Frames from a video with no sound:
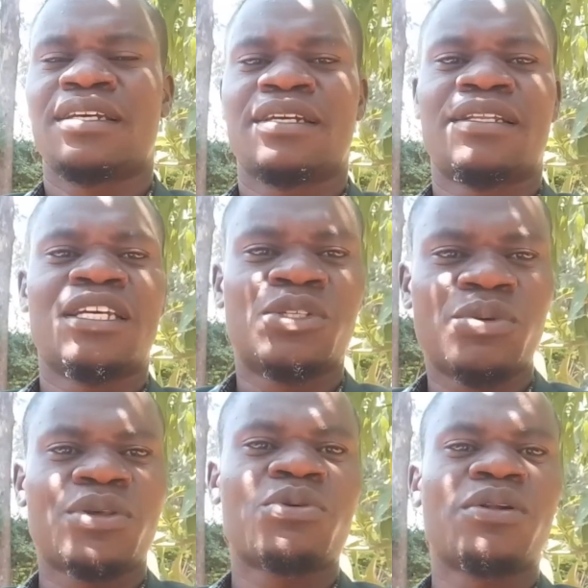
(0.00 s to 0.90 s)
the
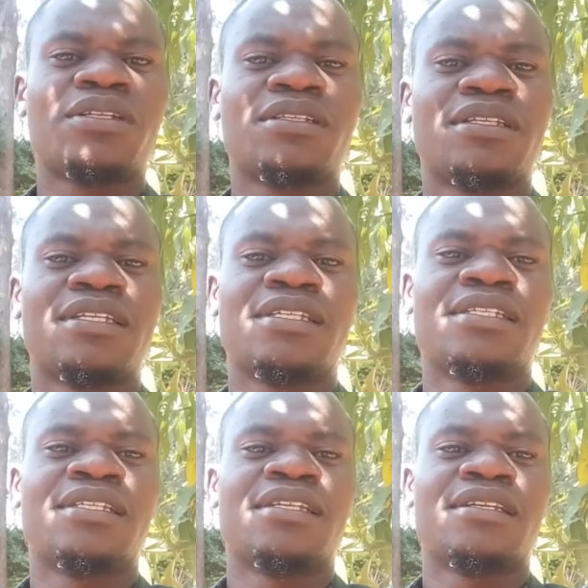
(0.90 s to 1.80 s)
situation
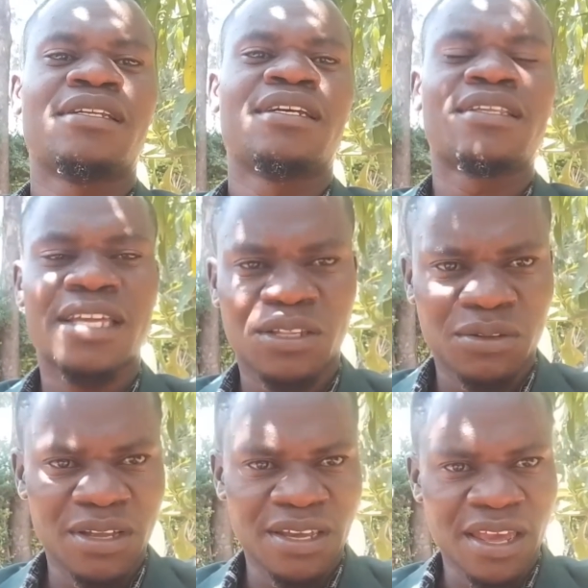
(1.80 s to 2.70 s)

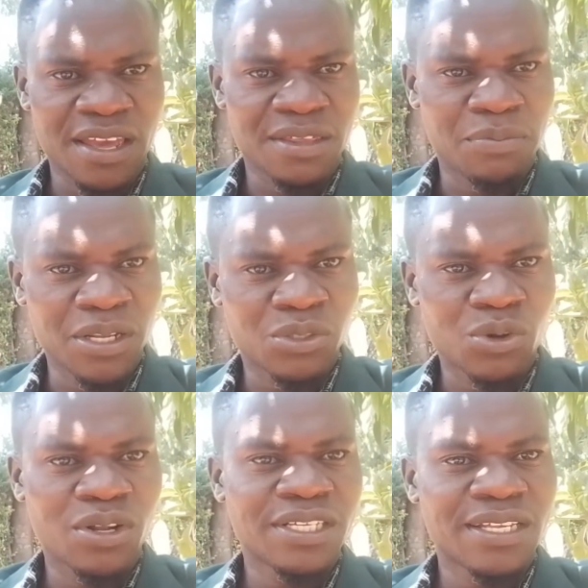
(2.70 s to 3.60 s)
is being
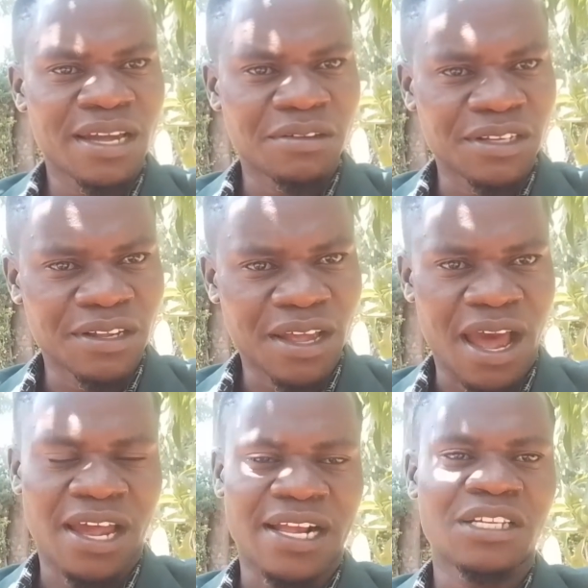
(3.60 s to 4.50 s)
told in a
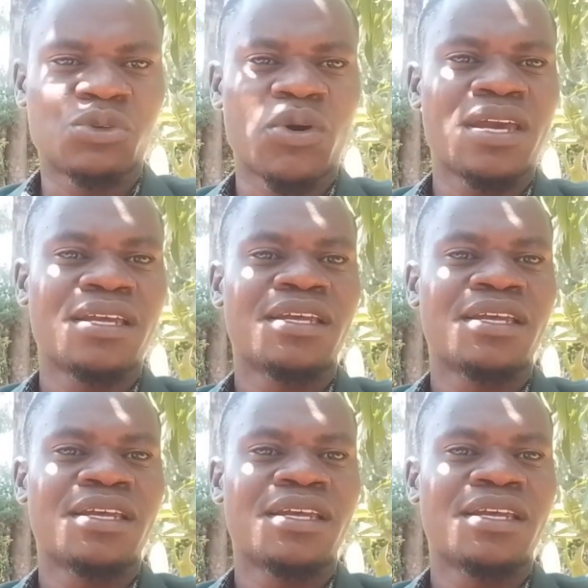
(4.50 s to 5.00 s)
right way.